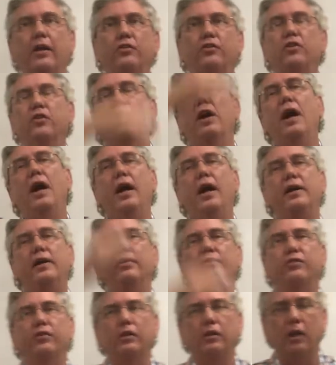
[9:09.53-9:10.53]
so the
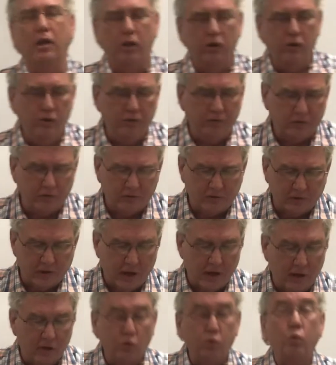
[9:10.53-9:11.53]
highness and lowness of
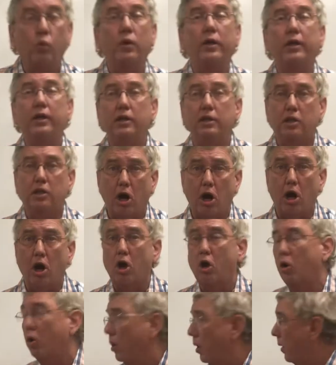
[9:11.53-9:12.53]
sounds we
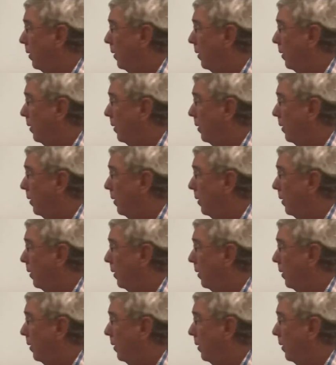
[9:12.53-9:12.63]
call